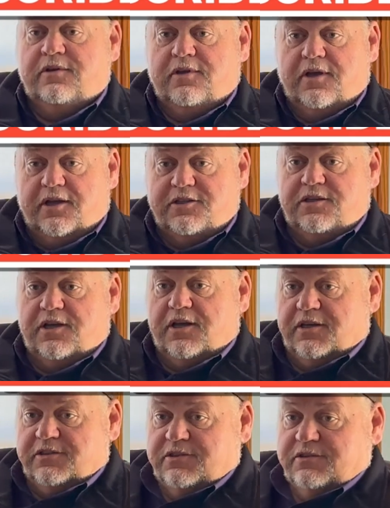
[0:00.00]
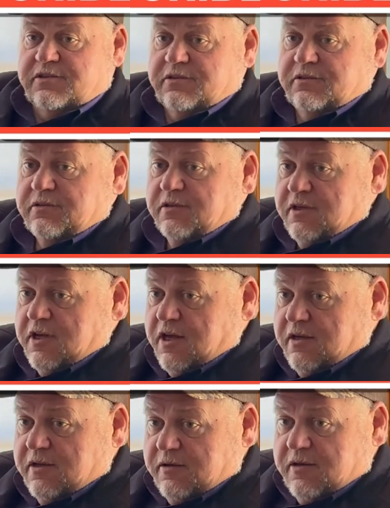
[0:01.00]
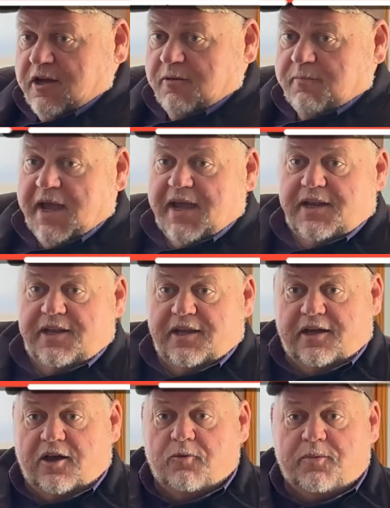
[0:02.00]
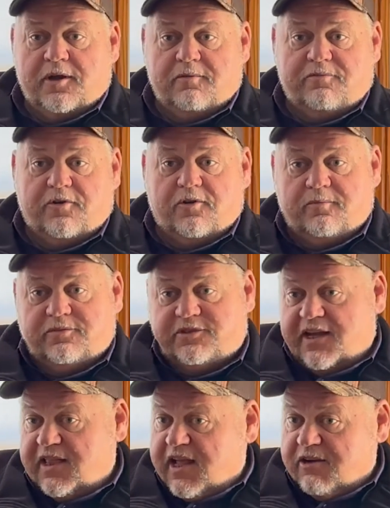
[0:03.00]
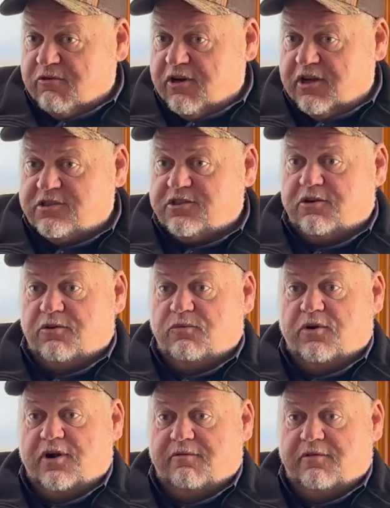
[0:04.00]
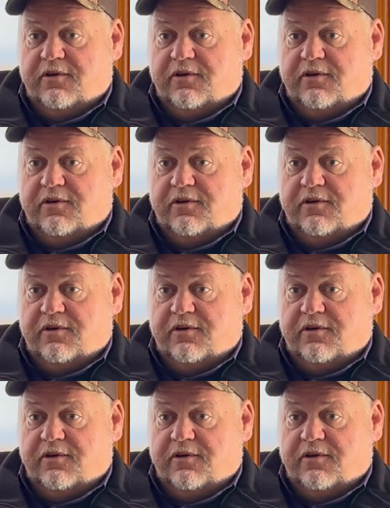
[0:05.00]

just to find a place, a bed to open up for them, say like Rusk or wherever.